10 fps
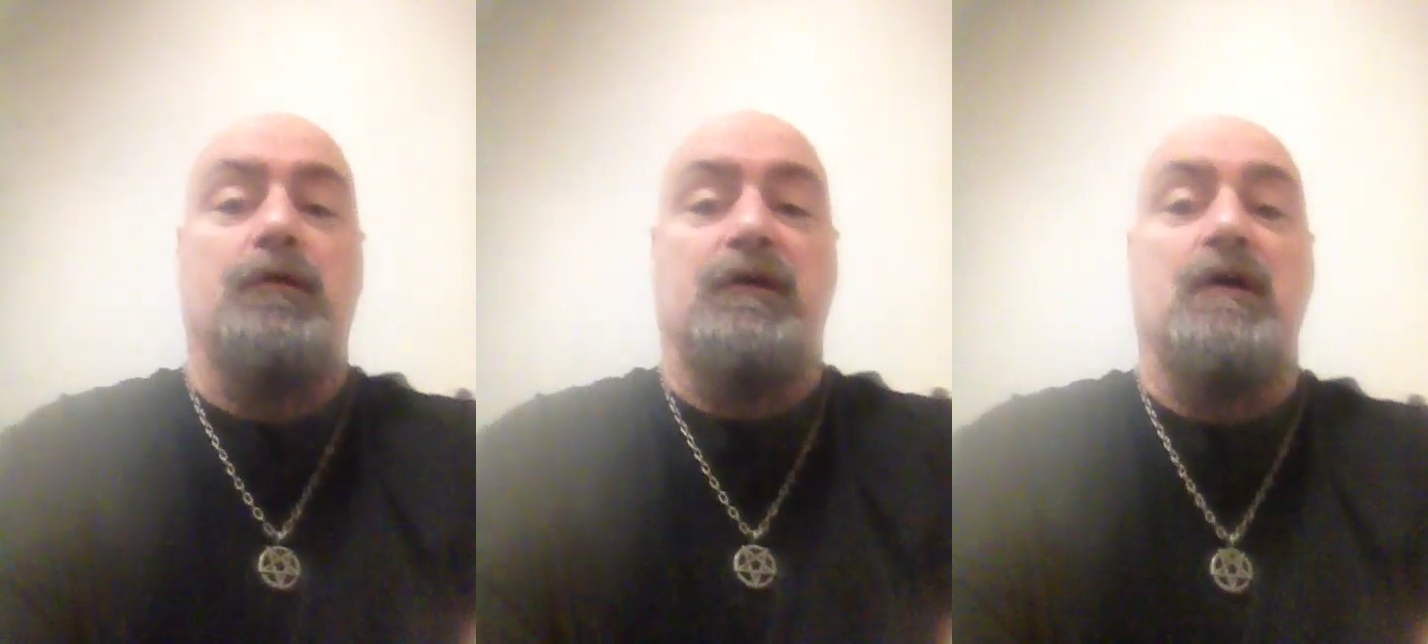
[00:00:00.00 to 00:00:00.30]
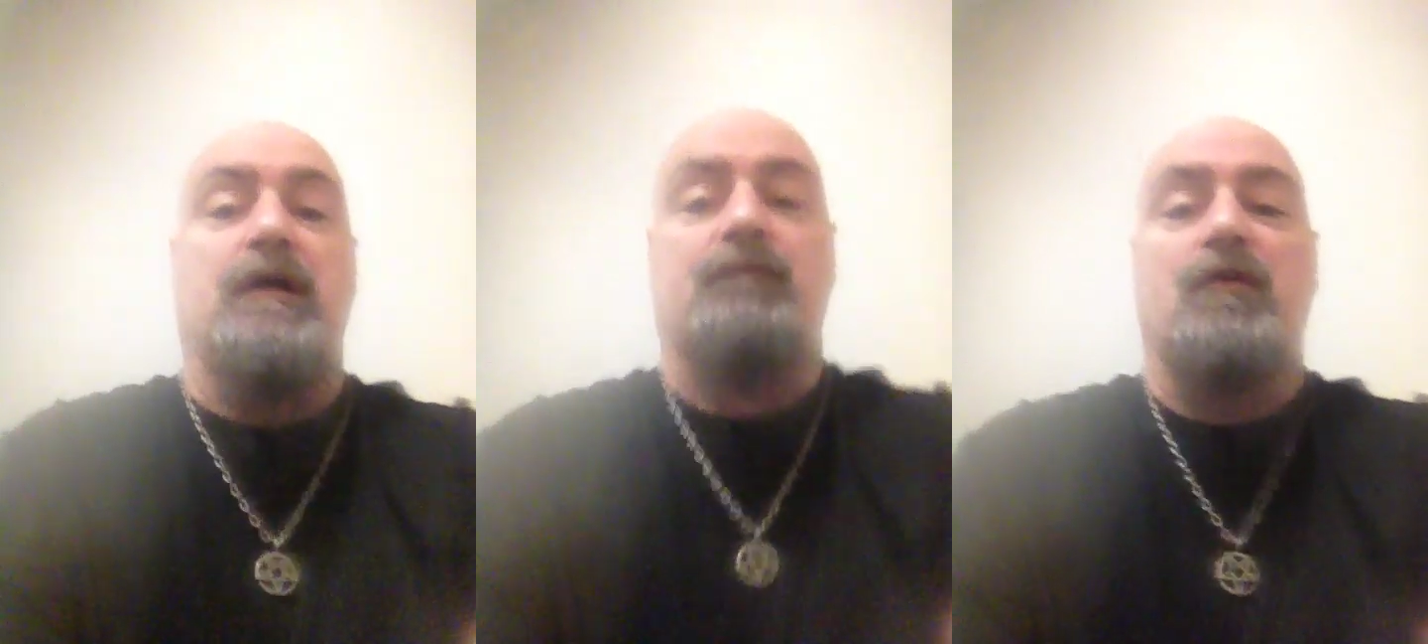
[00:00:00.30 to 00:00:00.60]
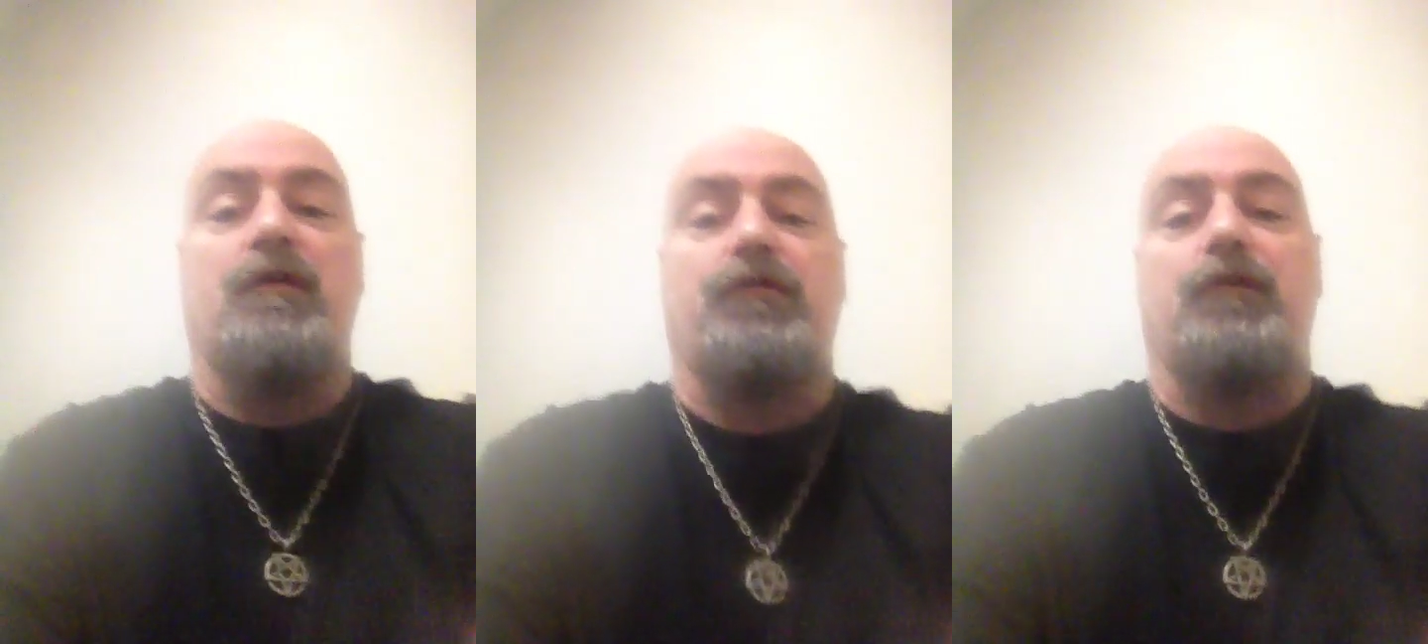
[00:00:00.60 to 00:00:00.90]
the guy that
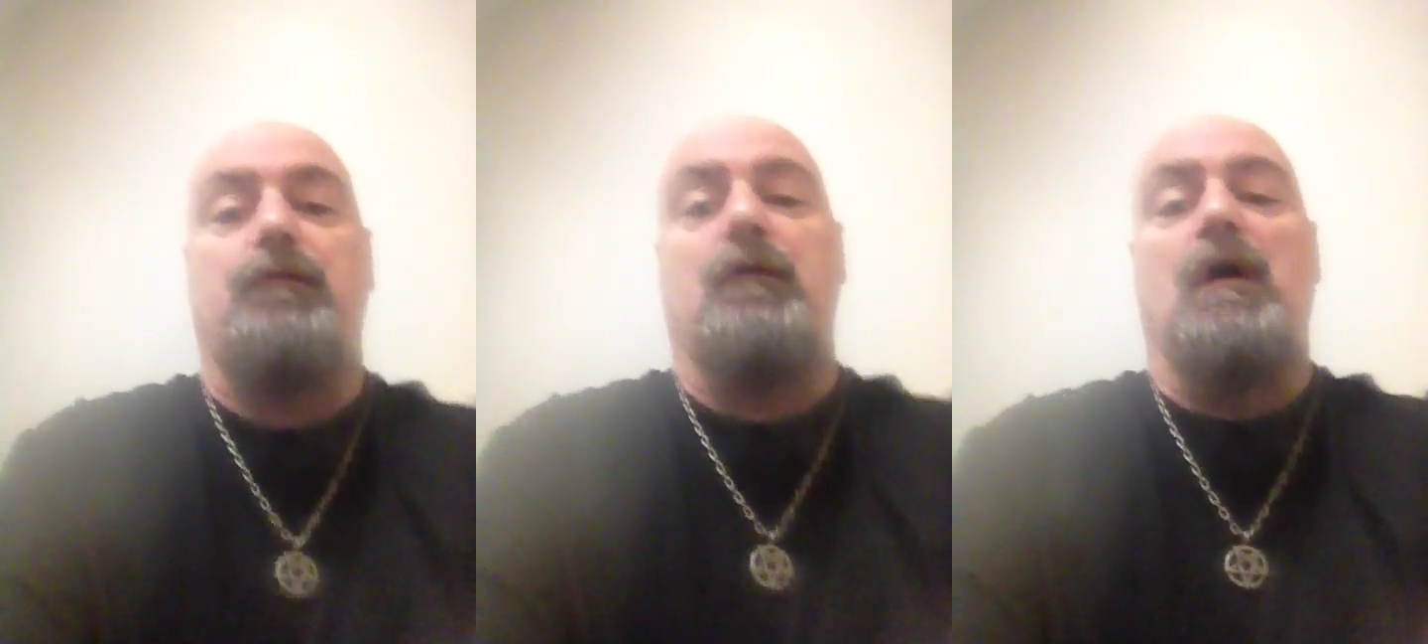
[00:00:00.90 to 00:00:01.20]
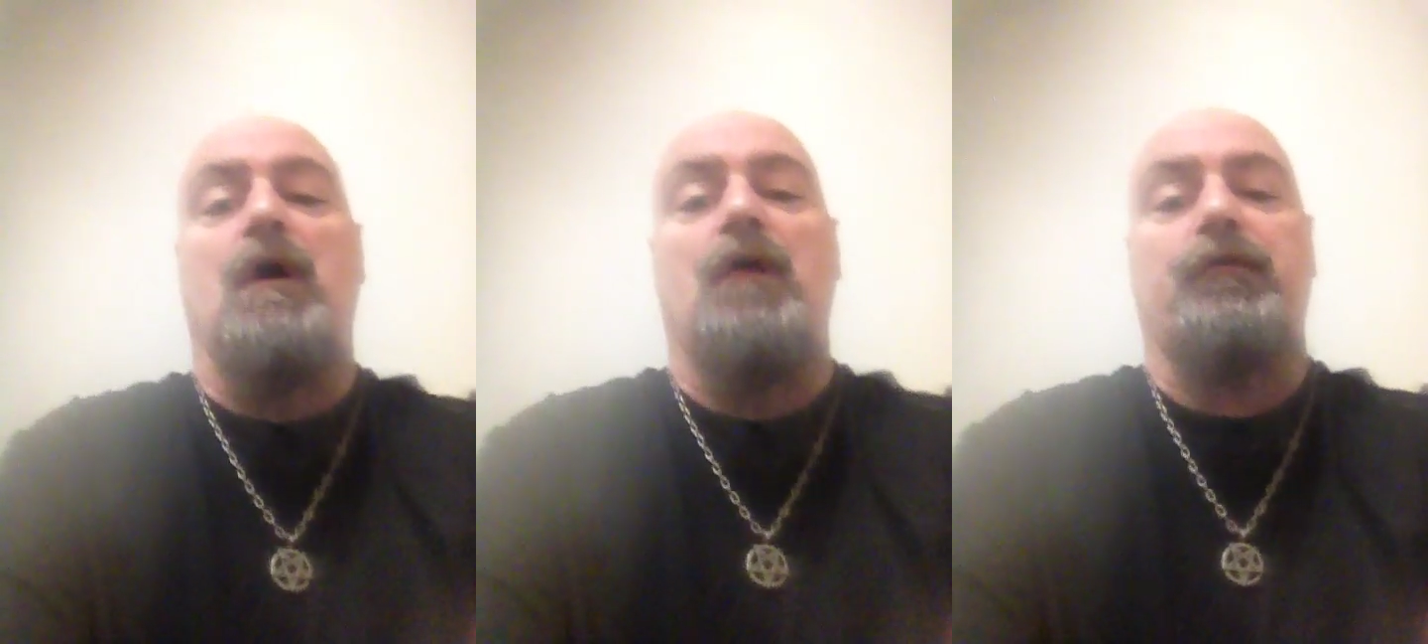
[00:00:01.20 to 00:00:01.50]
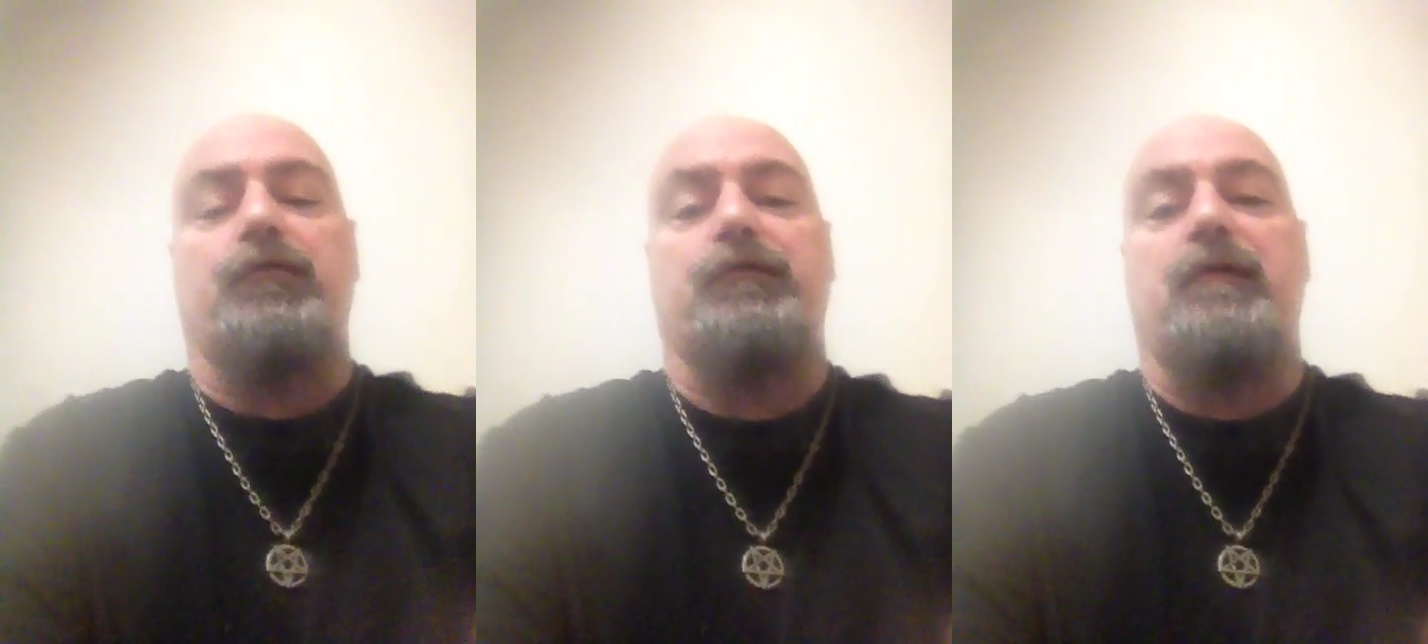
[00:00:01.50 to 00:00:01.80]
runs it,
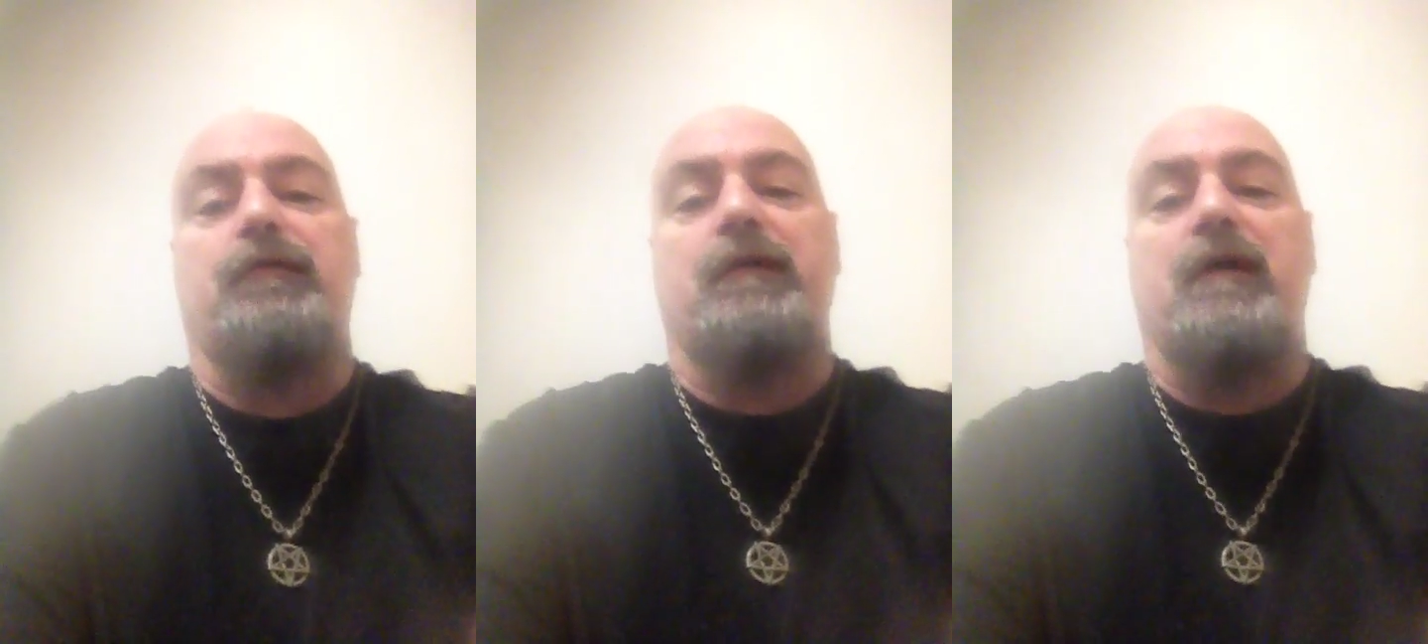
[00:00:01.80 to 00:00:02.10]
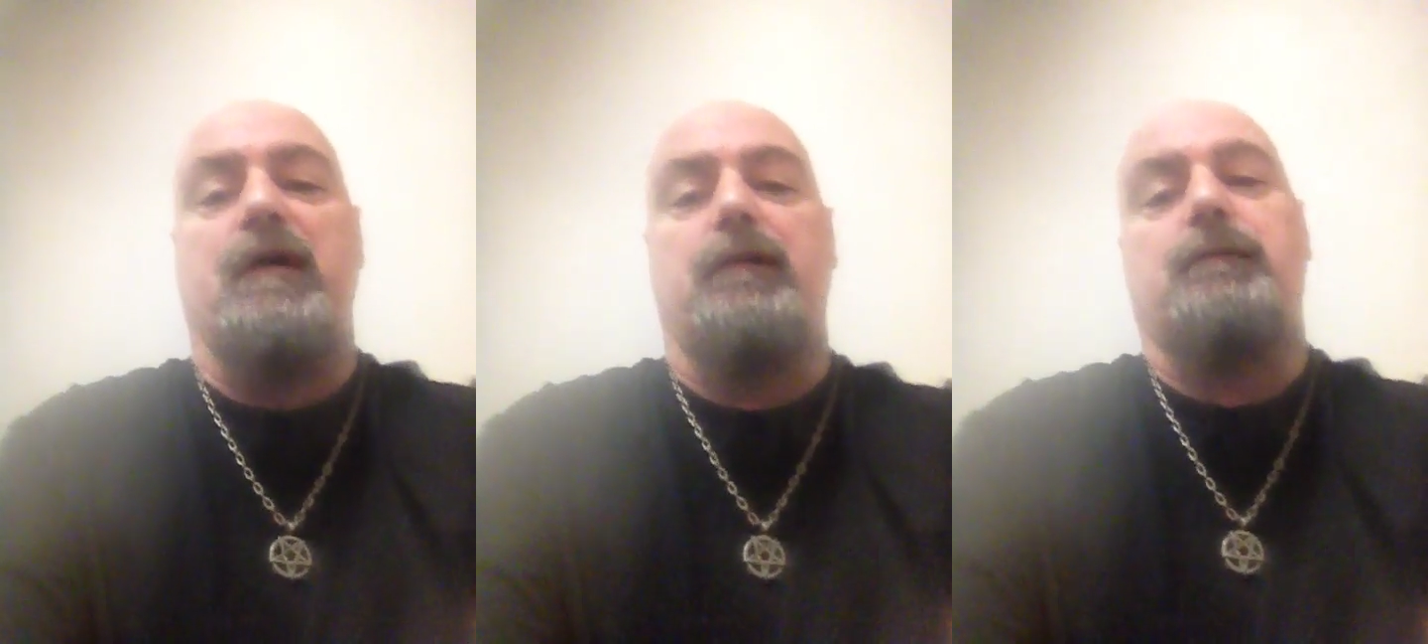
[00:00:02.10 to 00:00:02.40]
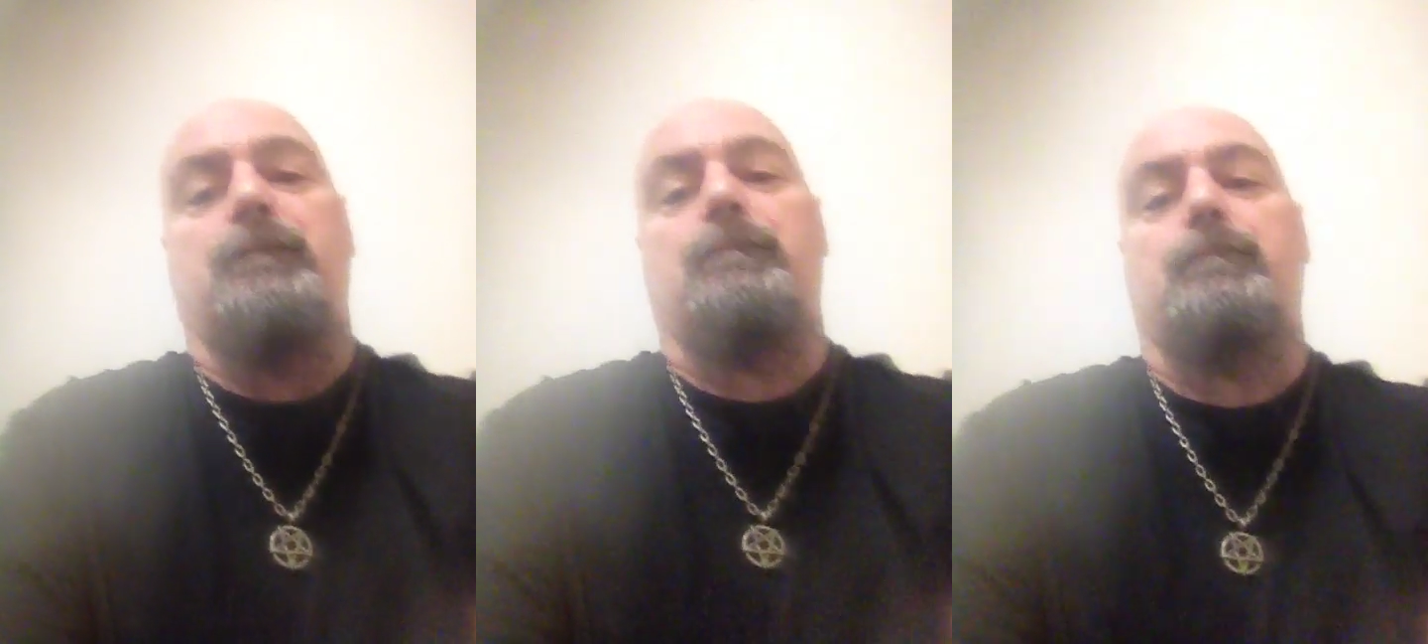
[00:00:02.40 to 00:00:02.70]
also says that